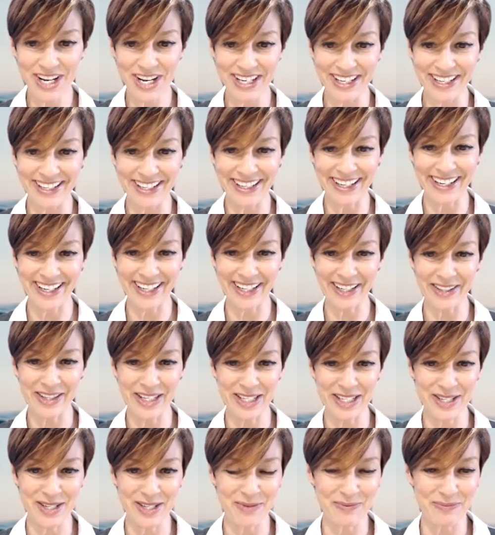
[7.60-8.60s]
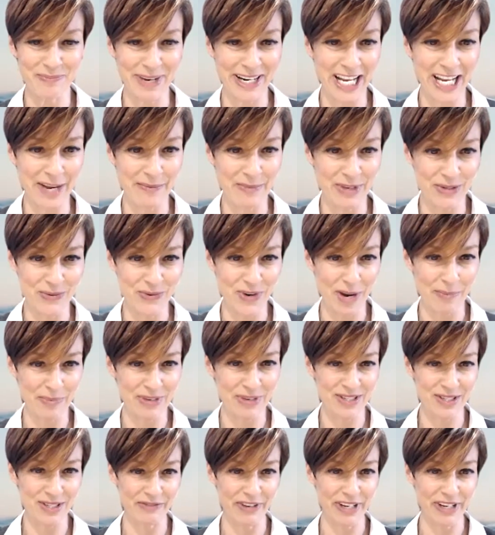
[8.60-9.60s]
My name is Robin
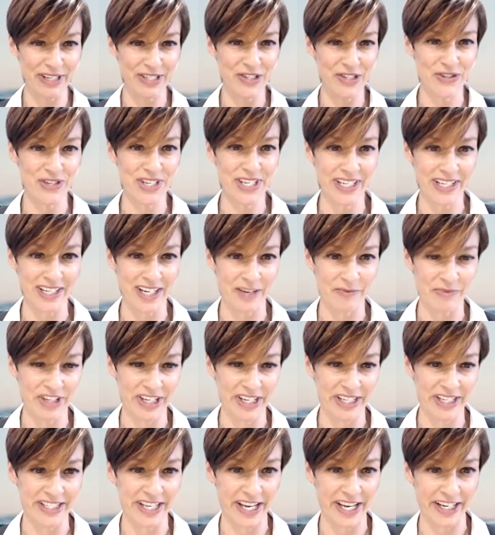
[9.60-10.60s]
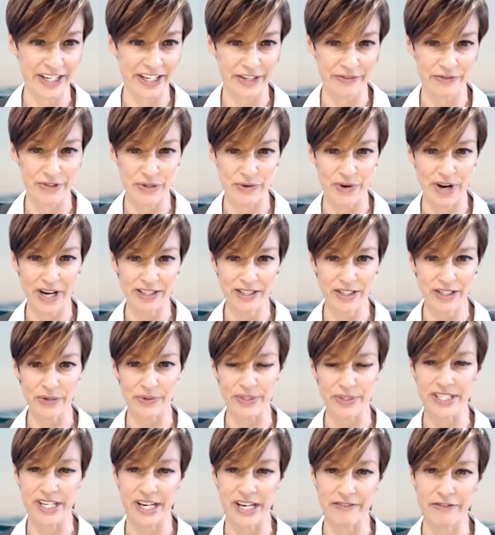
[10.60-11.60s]
Silvestri, and I'm the Executive Director with
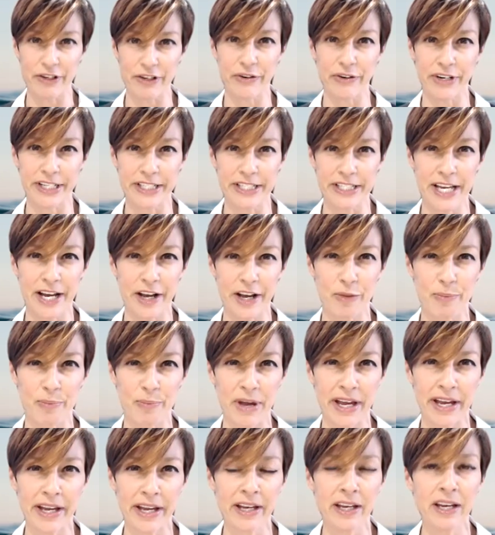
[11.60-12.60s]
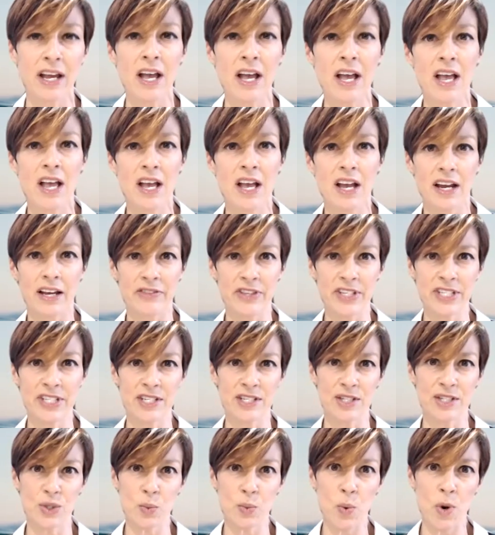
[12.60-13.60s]
Save the Great South Bay. And this is the
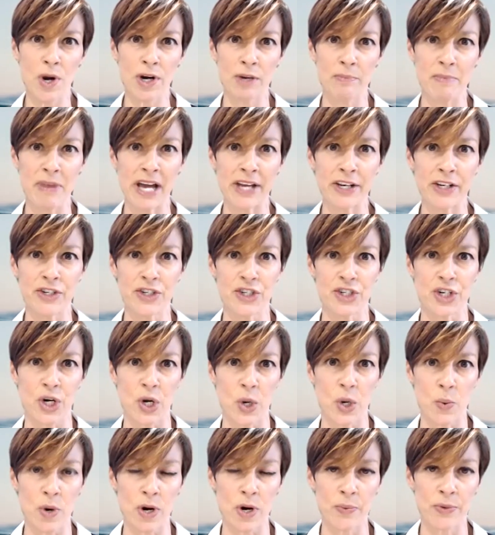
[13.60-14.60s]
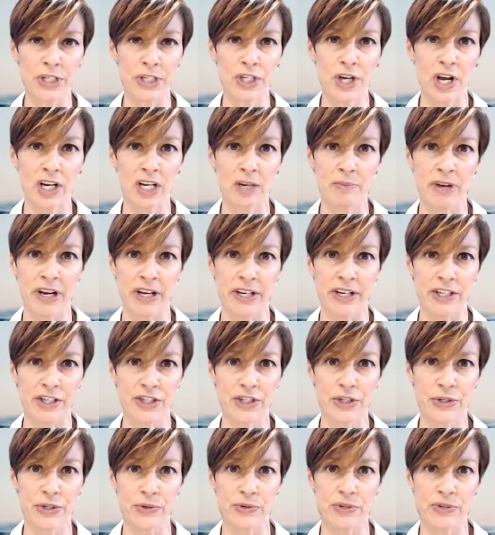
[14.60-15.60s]
Water Matters Show, where we talk about
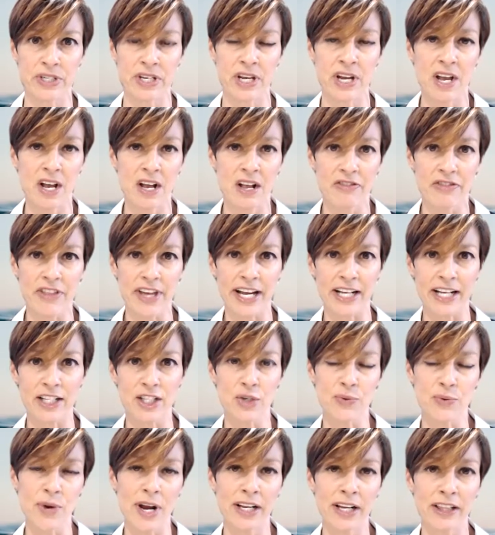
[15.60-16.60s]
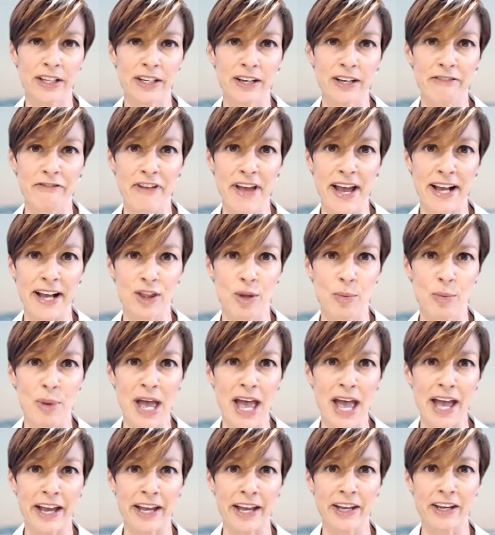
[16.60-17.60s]
issues that directly affect the
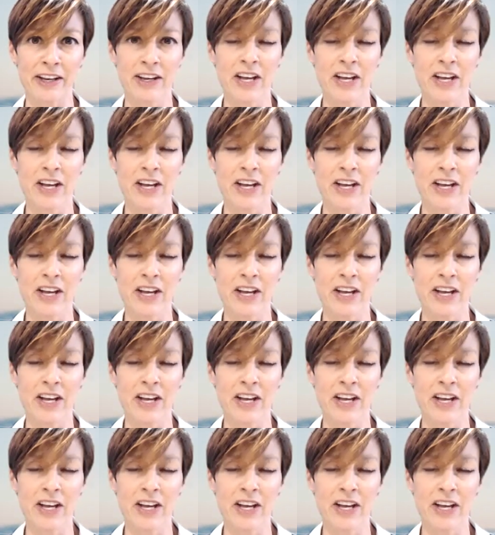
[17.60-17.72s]
Bay.